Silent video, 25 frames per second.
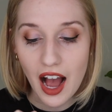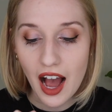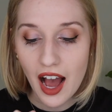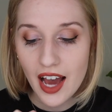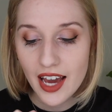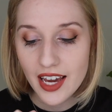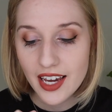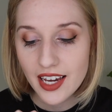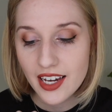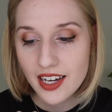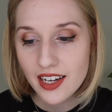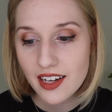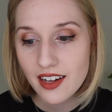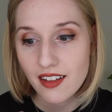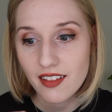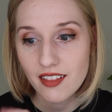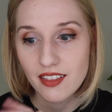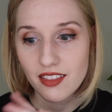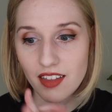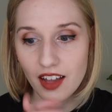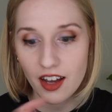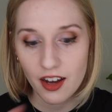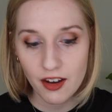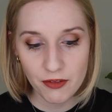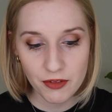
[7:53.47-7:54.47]
I
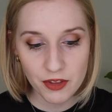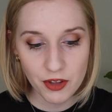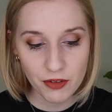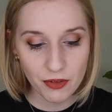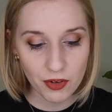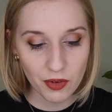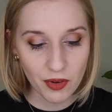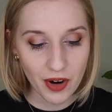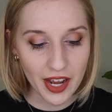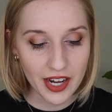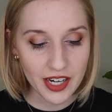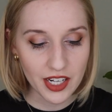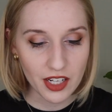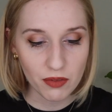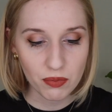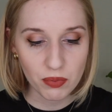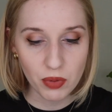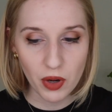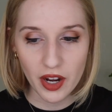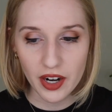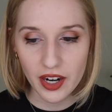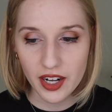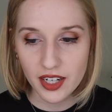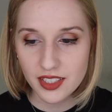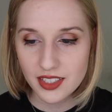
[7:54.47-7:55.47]
love the variety of
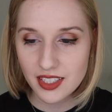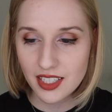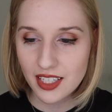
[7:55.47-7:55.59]
products.